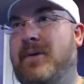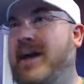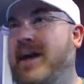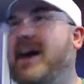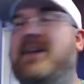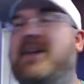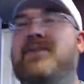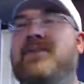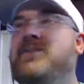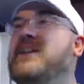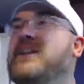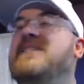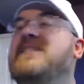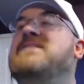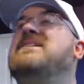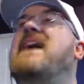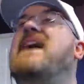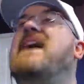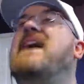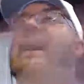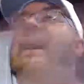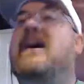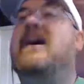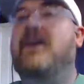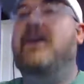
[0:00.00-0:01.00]
out of the
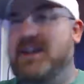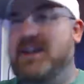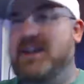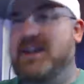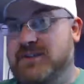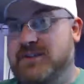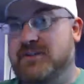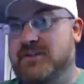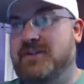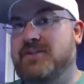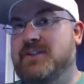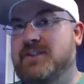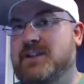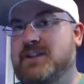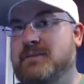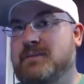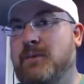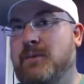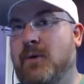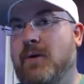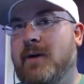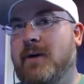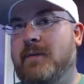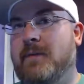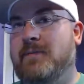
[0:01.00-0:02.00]
entire history of the
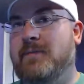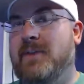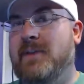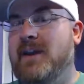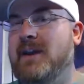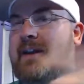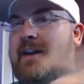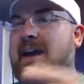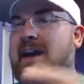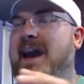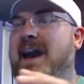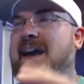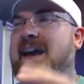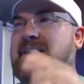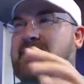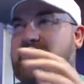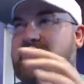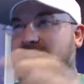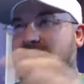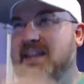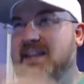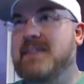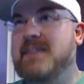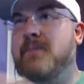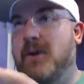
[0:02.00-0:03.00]
sport as
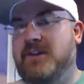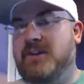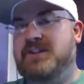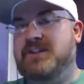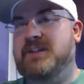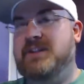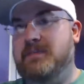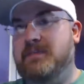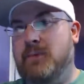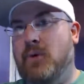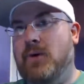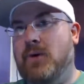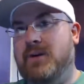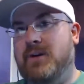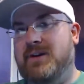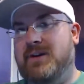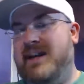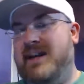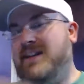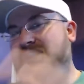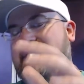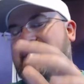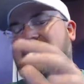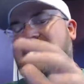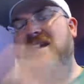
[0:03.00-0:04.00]
the most important,
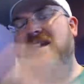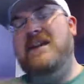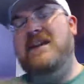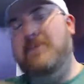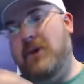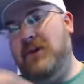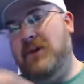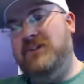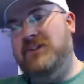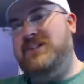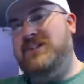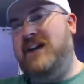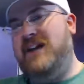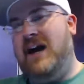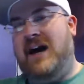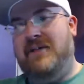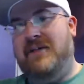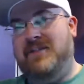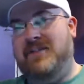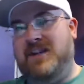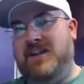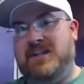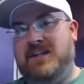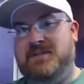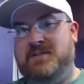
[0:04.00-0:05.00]
as the most
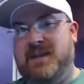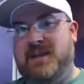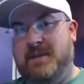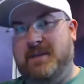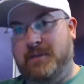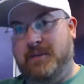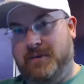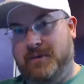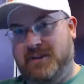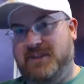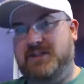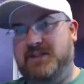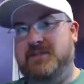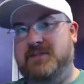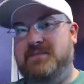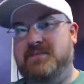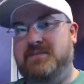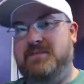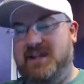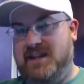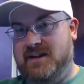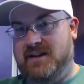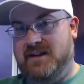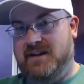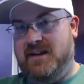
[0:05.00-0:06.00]
obvious people that should
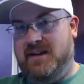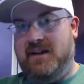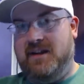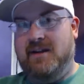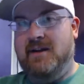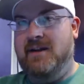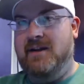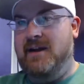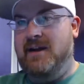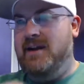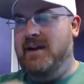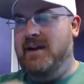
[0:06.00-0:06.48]
be in here.